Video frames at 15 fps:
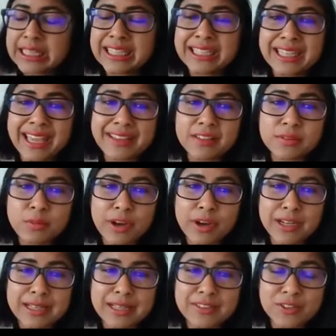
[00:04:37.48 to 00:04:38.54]
The next
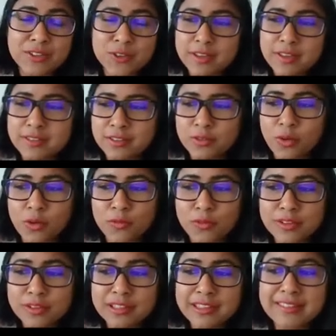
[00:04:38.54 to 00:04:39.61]
point I'll suggest is
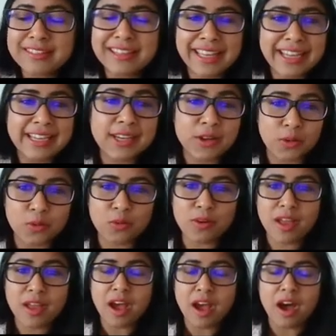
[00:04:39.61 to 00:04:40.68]
obviously saying
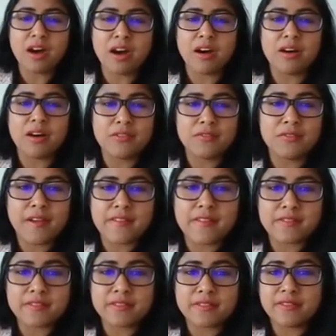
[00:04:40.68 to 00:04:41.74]
no uh,
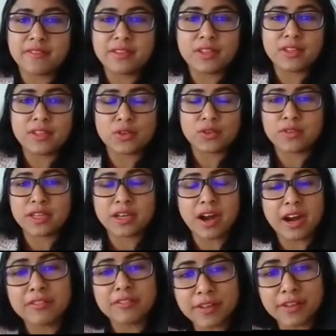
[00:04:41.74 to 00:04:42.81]
when you know we
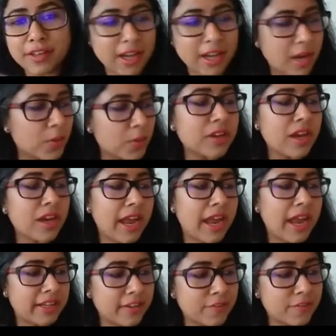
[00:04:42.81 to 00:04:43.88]
can't figure out,
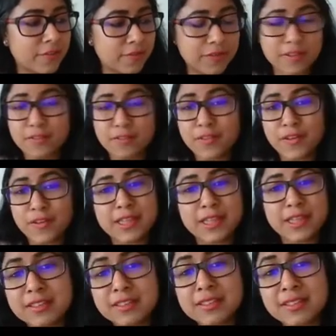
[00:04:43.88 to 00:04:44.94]
and if we feel
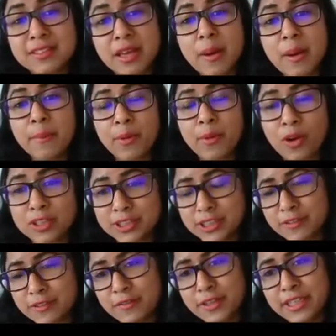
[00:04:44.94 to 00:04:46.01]
that this
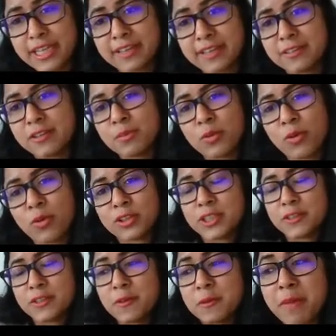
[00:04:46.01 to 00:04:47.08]
project, if we take this
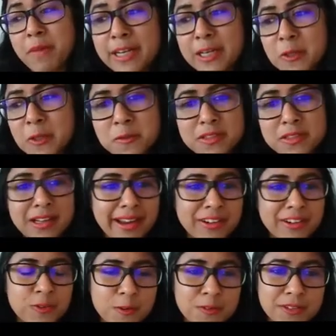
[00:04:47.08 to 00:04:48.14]
project, we might lose
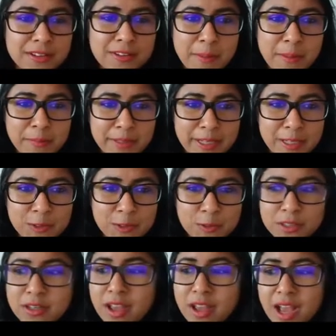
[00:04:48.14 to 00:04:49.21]
client trust and reputation.